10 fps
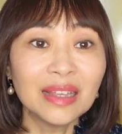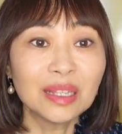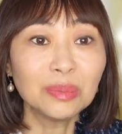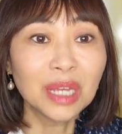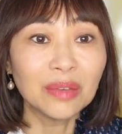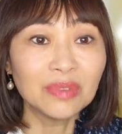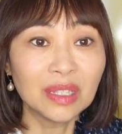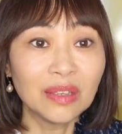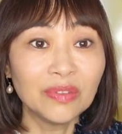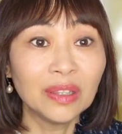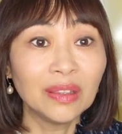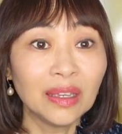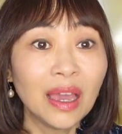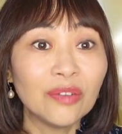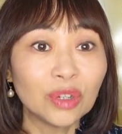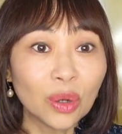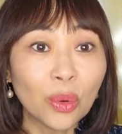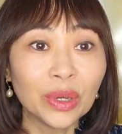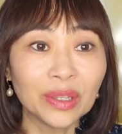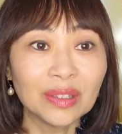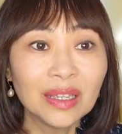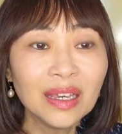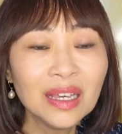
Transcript: And sometimes even they have a coin.